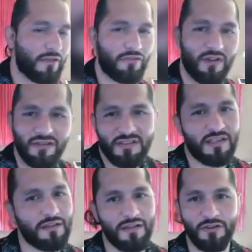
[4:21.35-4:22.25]
If you didn't
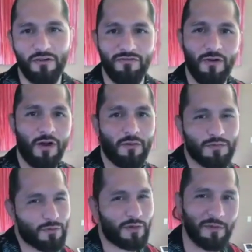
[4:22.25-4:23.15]
see it, that's your fuck up.
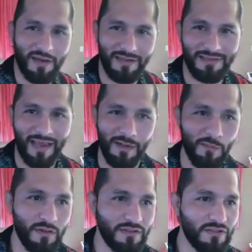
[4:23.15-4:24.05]
It's already been like eight
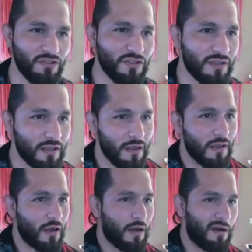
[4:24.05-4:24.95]
months and shit.
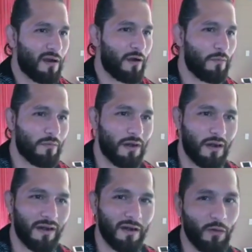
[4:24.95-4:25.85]
Um,
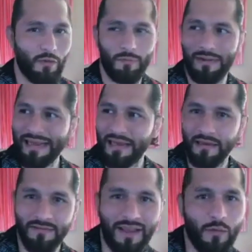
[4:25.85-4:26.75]
I'm gonna go with Blade
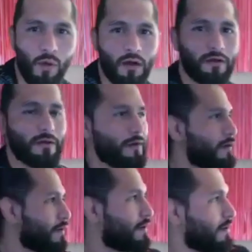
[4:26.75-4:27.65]
Daywalker. That's
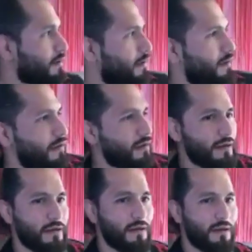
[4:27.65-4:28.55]
what they're saying.
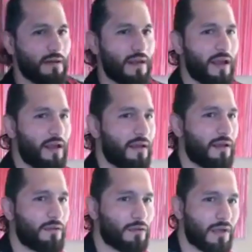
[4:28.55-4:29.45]
Uh, yeah,
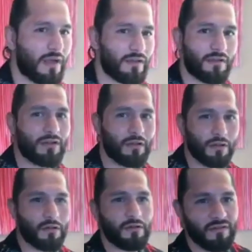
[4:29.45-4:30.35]
you gotta
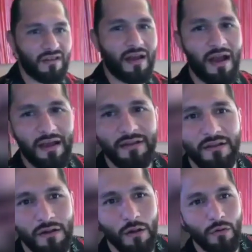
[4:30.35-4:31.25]
dig high
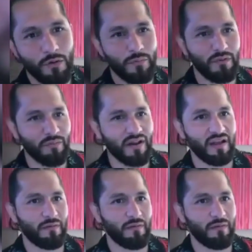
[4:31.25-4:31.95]
and low to beat Blade.